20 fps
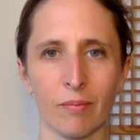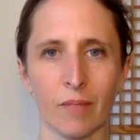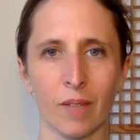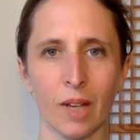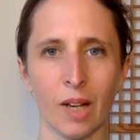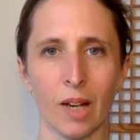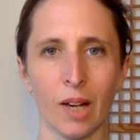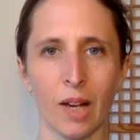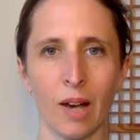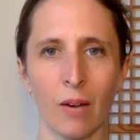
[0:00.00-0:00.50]

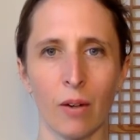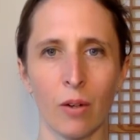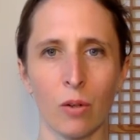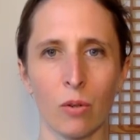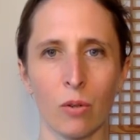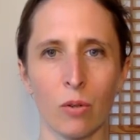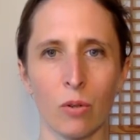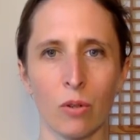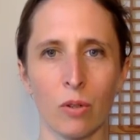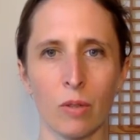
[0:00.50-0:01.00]
allowing
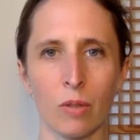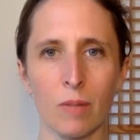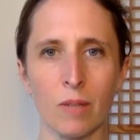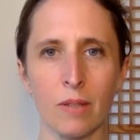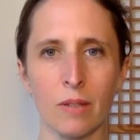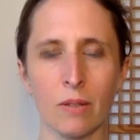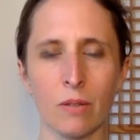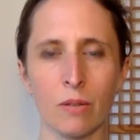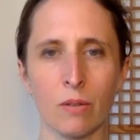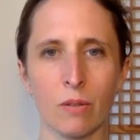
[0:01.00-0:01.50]
all the
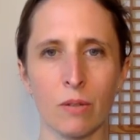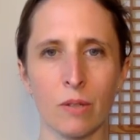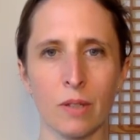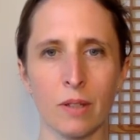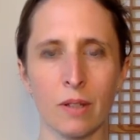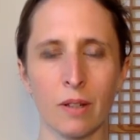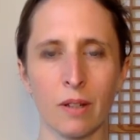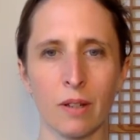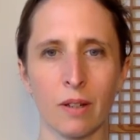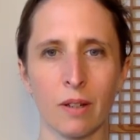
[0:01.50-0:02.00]
muscles,
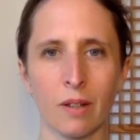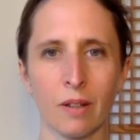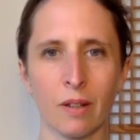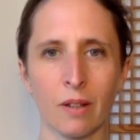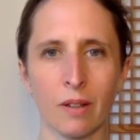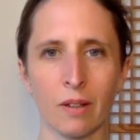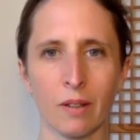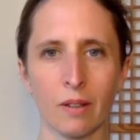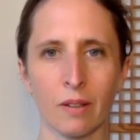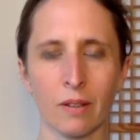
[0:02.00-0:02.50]

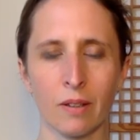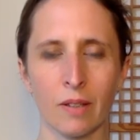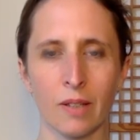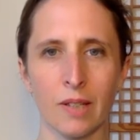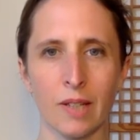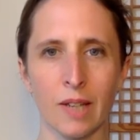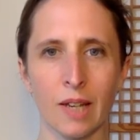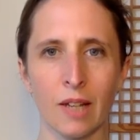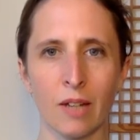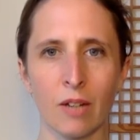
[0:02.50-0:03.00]
the
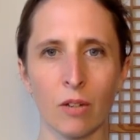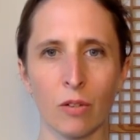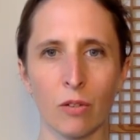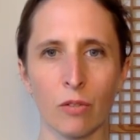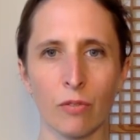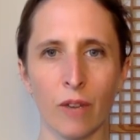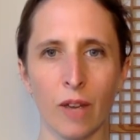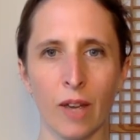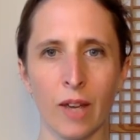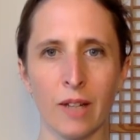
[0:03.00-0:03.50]
skin on the
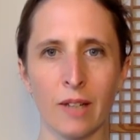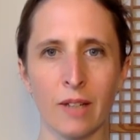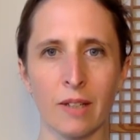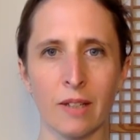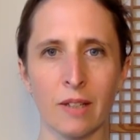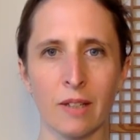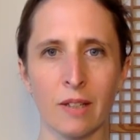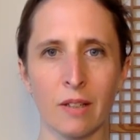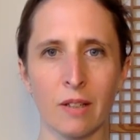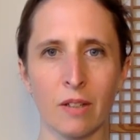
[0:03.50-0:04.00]
face